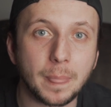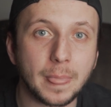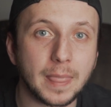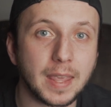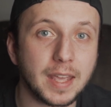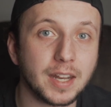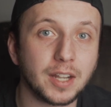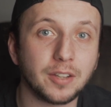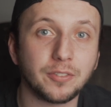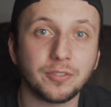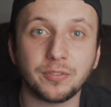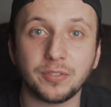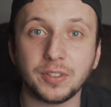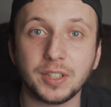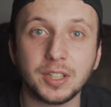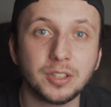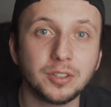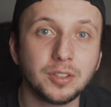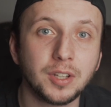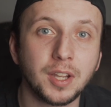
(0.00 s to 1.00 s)
And I
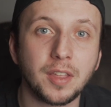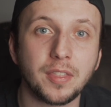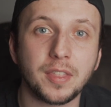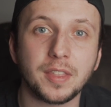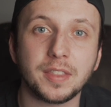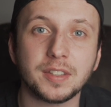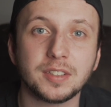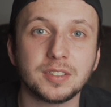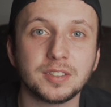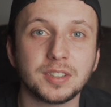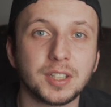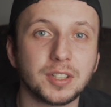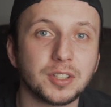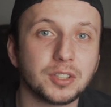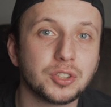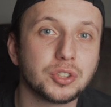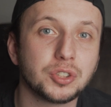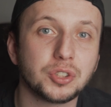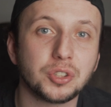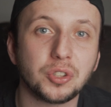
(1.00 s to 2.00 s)
fear that this is going to
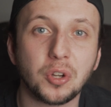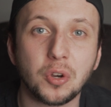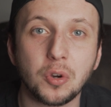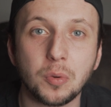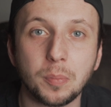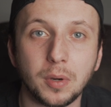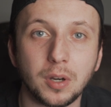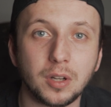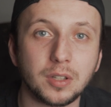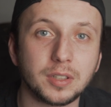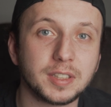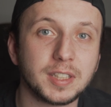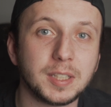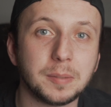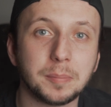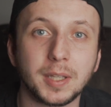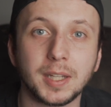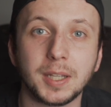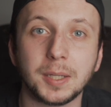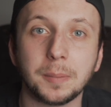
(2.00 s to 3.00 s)
snowball and
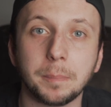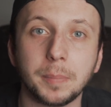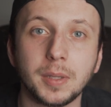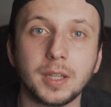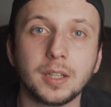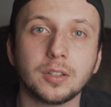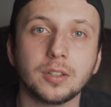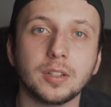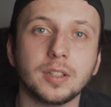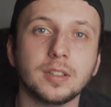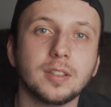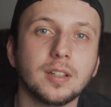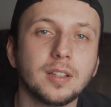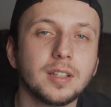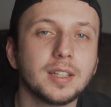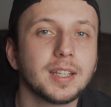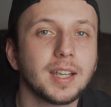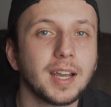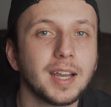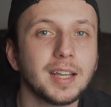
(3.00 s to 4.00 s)
keep getting bigger until
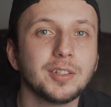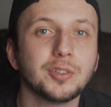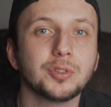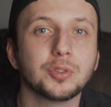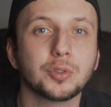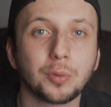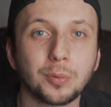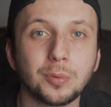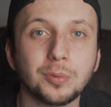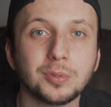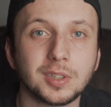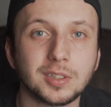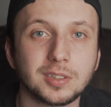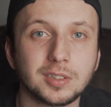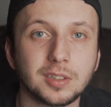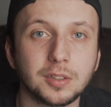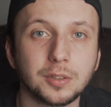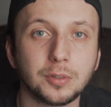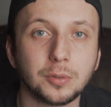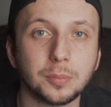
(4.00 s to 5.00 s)
it kind of screws us a
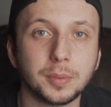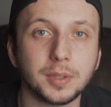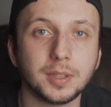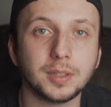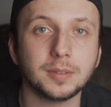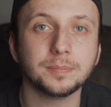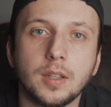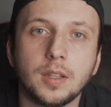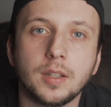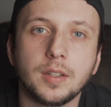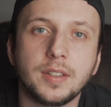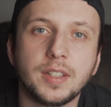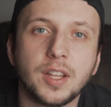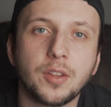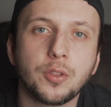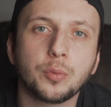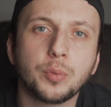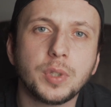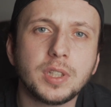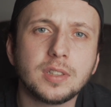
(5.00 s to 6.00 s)
little bit. Now,
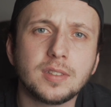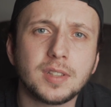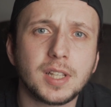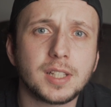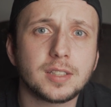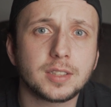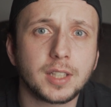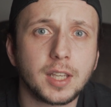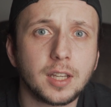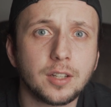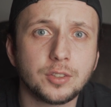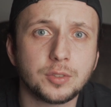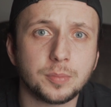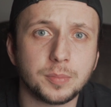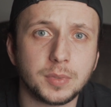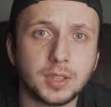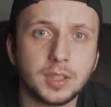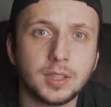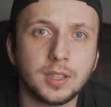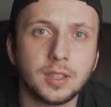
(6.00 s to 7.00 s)
the reason that scares
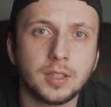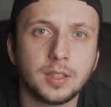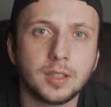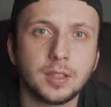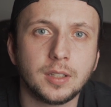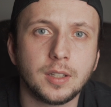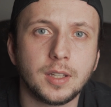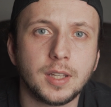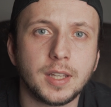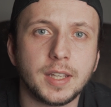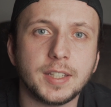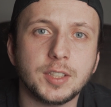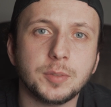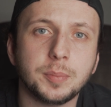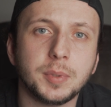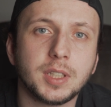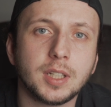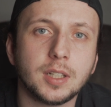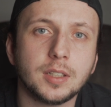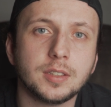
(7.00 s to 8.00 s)
me is
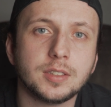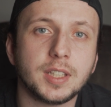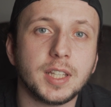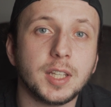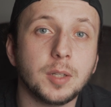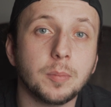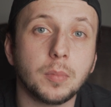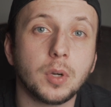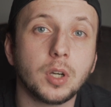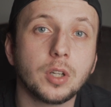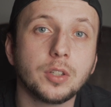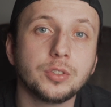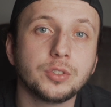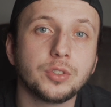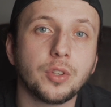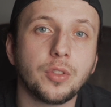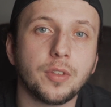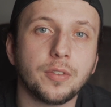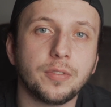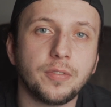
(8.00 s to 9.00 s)
because in March,
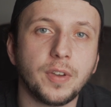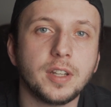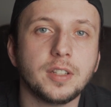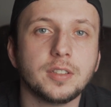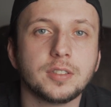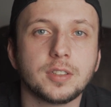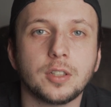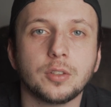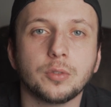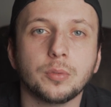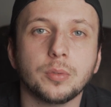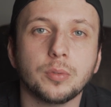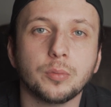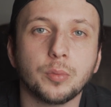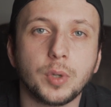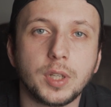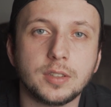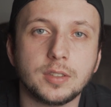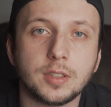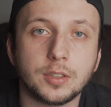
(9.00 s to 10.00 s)
the Fed is going to
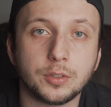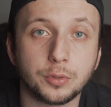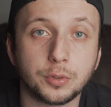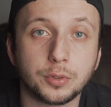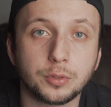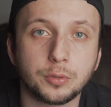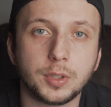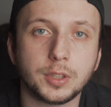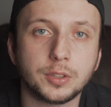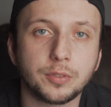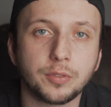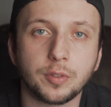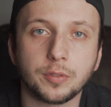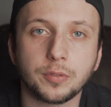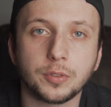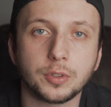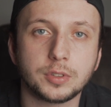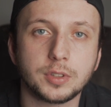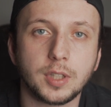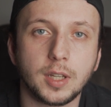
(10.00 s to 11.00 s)
raise interest rates for the
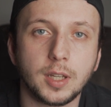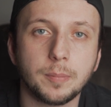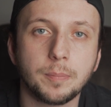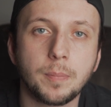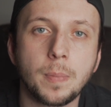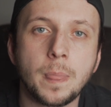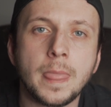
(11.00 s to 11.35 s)
first time.